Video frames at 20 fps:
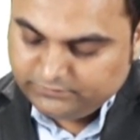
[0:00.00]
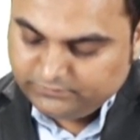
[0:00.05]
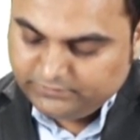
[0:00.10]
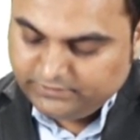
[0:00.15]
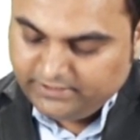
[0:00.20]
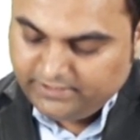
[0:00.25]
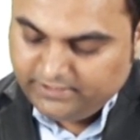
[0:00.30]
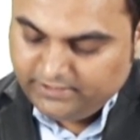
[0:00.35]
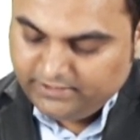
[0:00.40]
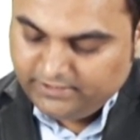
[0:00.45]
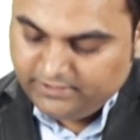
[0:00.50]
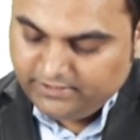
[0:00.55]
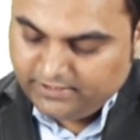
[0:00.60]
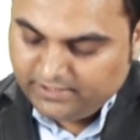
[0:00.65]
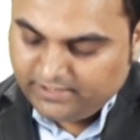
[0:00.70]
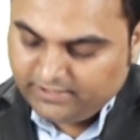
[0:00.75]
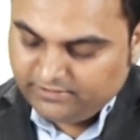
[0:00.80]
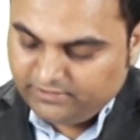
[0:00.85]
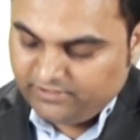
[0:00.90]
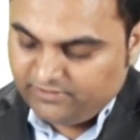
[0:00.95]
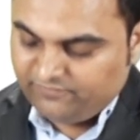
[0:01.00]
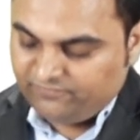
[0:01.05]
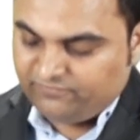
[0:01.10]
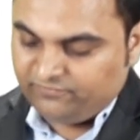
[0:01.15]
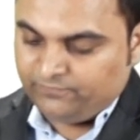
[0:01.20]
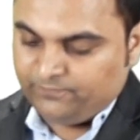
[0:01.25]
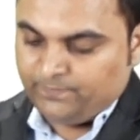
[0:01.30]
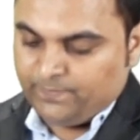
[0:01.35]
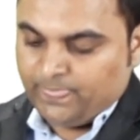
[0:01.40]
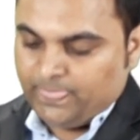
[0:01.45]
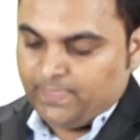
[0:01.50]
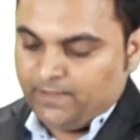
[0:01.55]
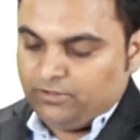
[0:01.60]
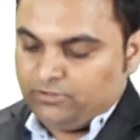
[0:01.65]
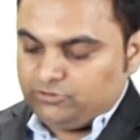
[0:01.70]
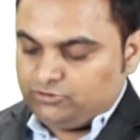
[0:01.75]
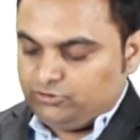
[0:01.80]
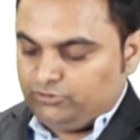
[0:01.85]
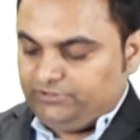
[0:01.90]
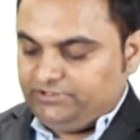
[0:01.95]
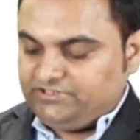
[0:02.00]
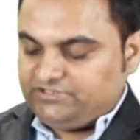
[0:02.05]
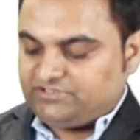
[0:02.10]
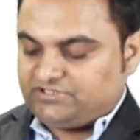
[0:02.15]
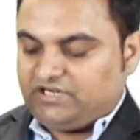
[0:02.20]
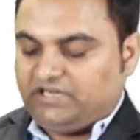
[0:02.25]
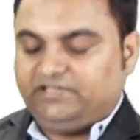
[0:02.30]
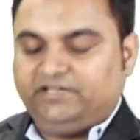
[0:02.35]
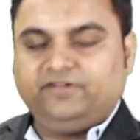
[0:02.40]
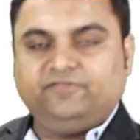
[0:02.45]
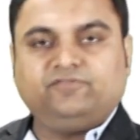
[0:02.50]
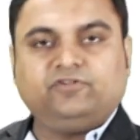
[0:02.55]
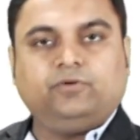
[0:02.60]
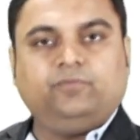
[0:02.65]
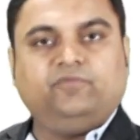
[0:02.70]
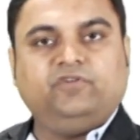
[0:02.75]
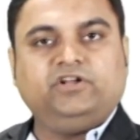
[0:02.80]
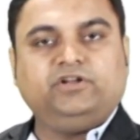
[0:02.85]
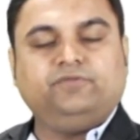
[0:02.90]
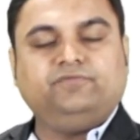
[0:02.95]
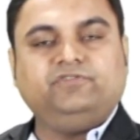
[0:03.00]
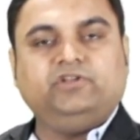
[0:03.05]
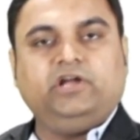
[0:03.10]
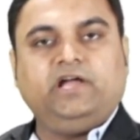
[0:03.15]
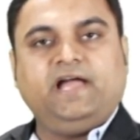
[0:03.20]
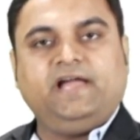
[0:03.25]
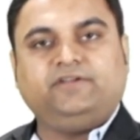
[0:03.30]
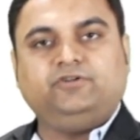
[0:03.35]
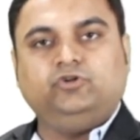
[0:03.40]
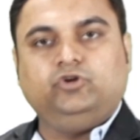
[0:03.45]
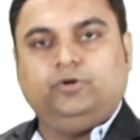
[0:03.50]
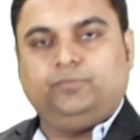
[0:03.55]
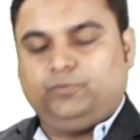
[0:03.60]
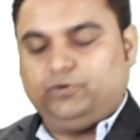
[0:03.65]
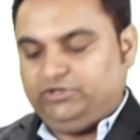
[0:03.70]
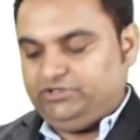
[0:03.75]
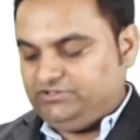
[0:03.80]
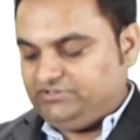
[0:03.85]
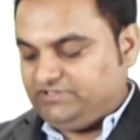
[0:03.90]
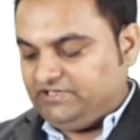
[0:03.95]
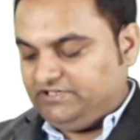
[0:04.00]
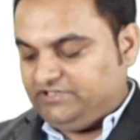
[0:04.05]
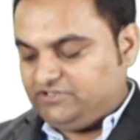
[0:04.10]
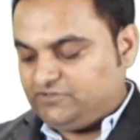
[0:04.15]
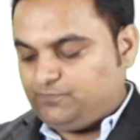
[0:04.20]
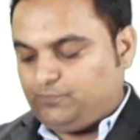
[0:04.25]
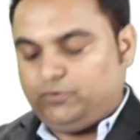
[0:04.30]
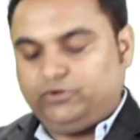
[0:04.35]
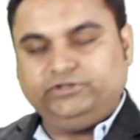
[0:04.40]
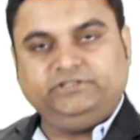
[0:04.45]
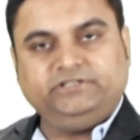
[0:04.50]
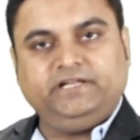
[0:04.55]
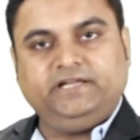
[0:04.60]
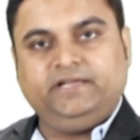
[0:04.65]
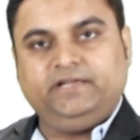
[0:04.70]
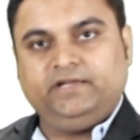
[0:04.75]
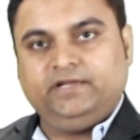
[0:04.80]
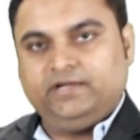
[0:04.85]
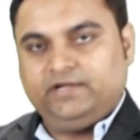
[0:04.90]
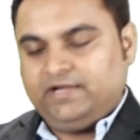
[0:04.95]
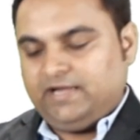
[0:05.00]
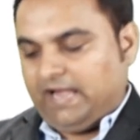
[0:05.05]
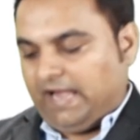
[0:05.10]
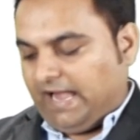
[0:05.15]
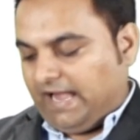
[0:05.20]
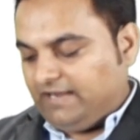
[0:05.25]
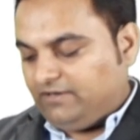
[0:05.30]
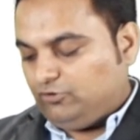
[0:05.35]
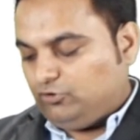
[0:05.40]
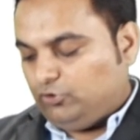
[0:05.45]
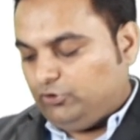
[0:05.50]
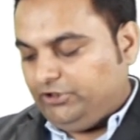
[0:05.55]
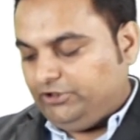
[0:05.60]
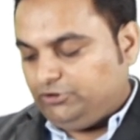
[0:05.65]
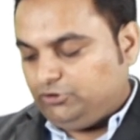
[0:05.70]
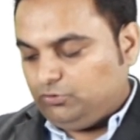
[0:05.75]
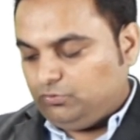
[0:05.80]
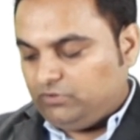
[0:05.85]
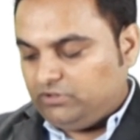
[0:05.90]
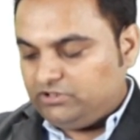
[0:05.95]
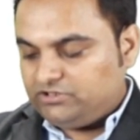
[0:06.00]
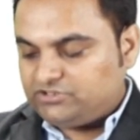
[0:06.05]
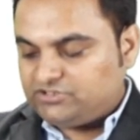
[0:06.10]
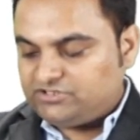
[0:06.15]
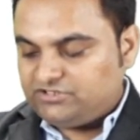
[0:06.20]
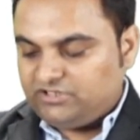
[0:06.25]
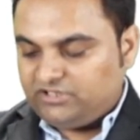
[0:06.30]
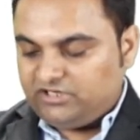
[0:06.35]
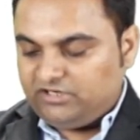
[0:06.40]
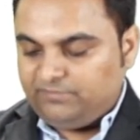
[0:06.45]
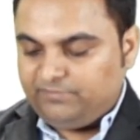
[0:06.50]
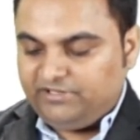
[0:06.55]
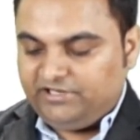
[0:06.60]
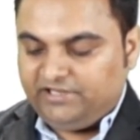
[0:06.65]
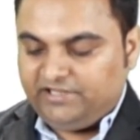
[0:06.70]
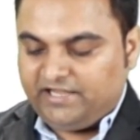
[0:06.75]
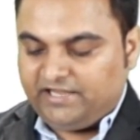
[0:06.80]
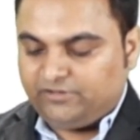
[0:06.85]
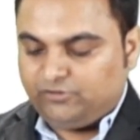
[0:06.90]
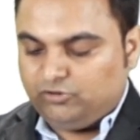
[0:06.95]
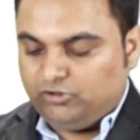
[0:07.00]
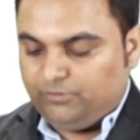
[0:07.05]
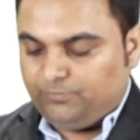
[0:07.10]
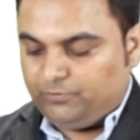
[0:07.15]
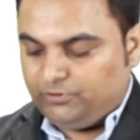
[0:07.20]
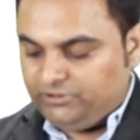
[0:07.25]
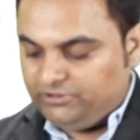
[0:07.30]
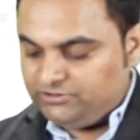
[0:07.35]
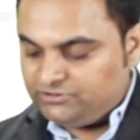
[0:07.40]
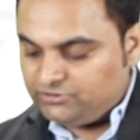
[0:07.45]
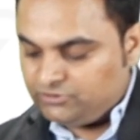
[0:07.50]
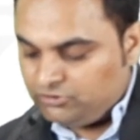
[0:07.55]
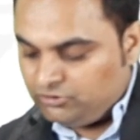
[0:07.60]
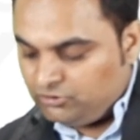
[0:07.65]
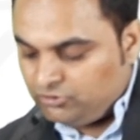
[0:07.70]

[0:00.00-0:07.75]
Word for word: D, E and F. So it is starting from one of the angular points, that is point A, and going towards the remaining angular points.